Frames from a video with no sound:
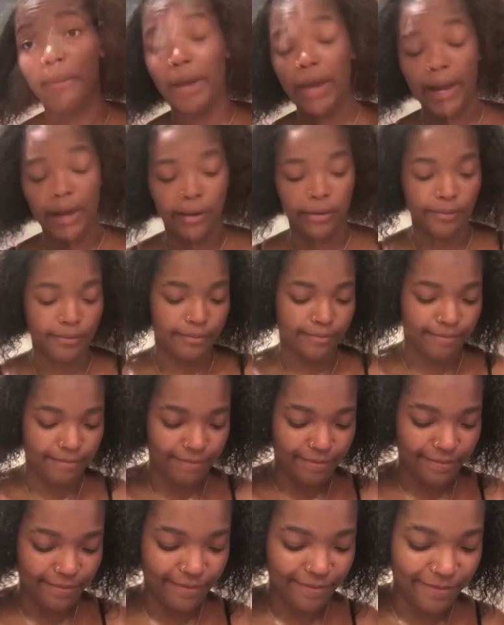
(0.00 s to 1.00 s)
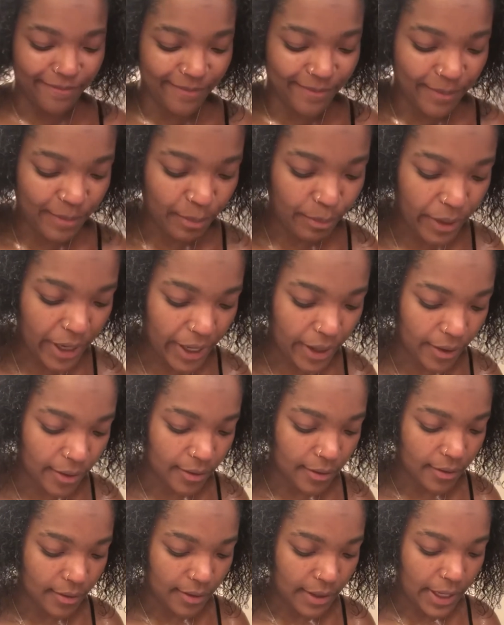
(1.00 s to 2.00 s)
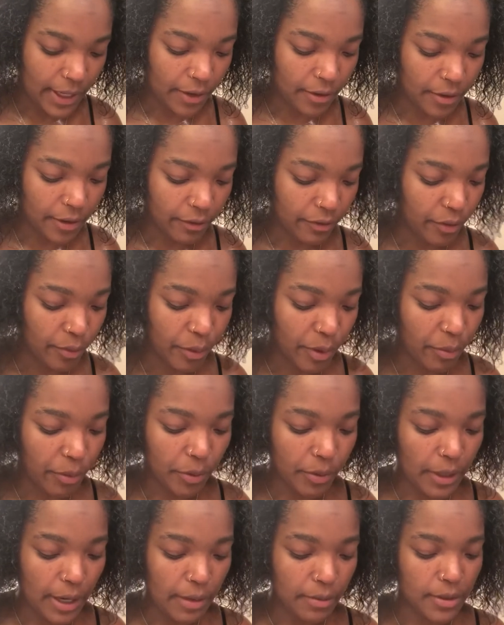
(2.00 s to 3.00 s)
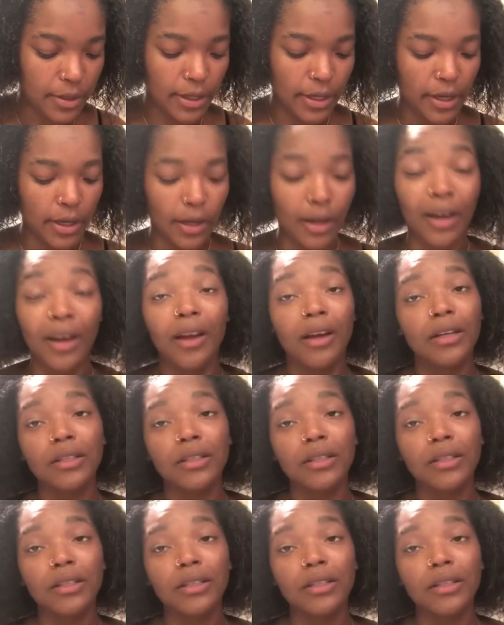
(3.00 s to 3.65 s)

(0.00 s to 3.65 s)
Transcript: bad. But I don't even remember what I was saying.